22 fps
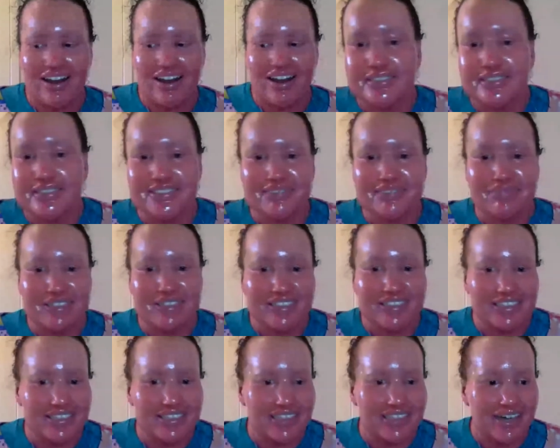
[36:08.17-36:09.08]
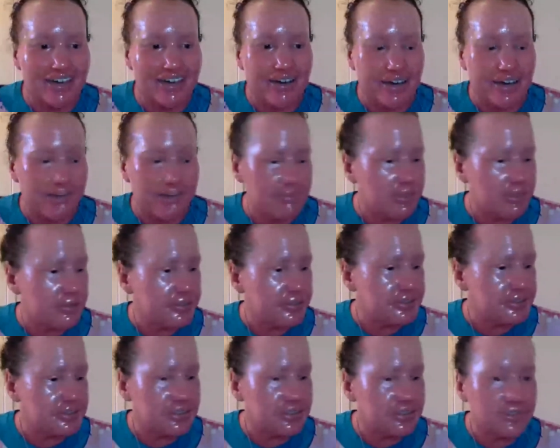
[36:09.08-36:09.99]
Disability Day, I am going
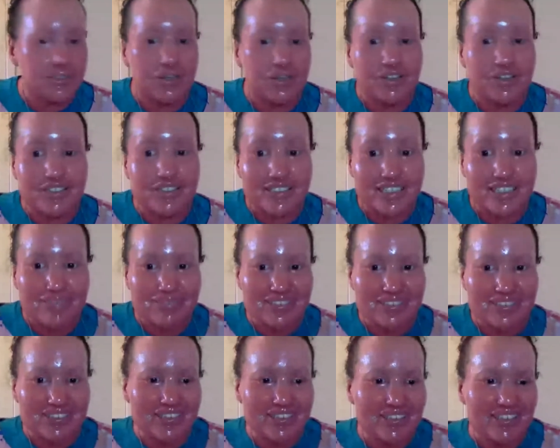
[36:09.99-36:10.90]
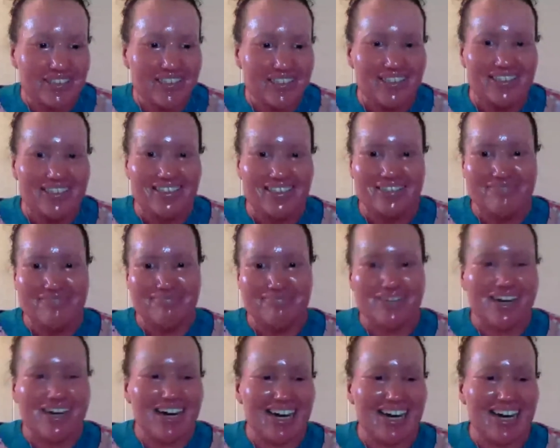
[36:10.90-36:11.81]
to go to sleep soon.
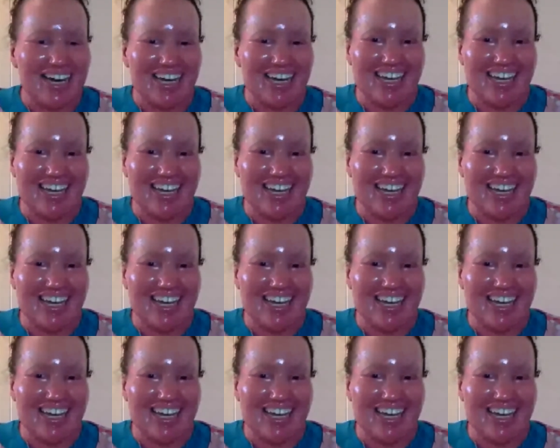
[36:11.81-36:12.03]
Bye.